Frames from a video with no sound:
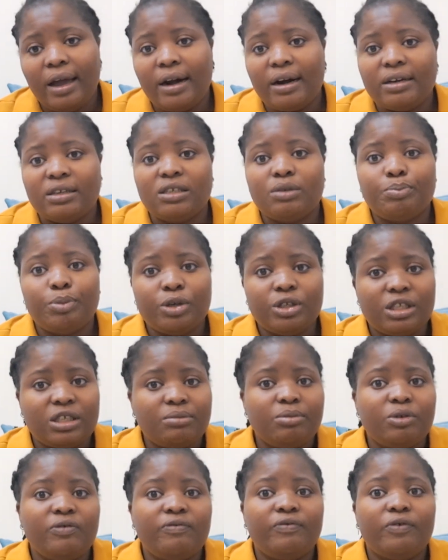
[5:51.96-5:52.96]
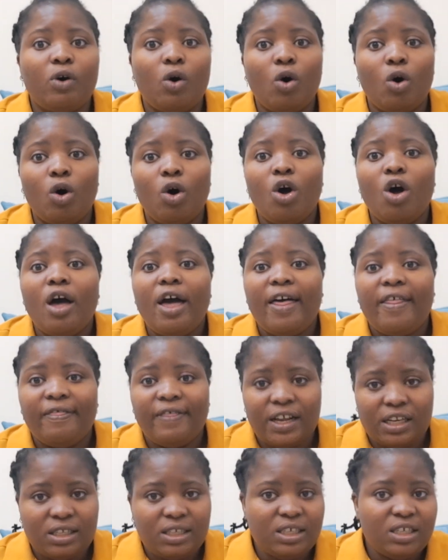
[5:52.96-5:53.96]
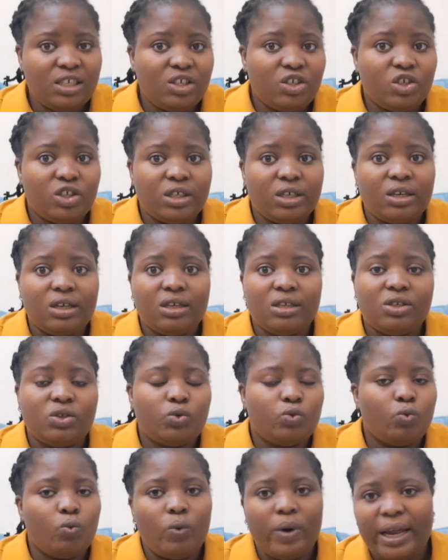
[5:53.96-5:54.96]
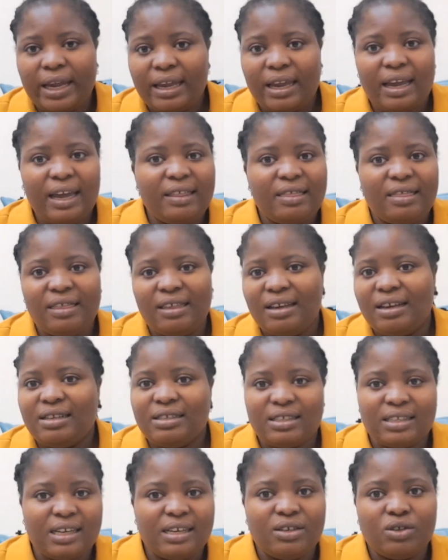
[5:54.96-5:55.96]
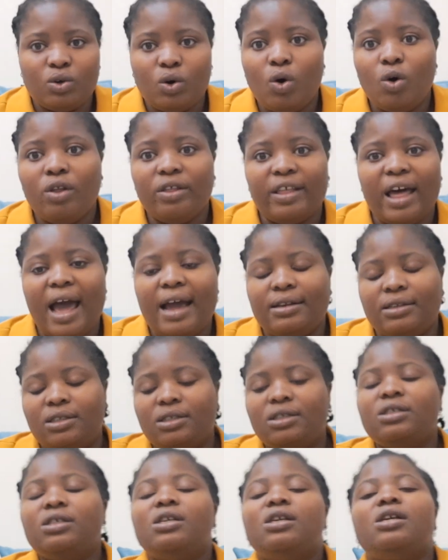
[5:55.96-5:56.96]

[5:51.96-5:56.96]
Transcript: responsible for the teachers' work ethics and all that.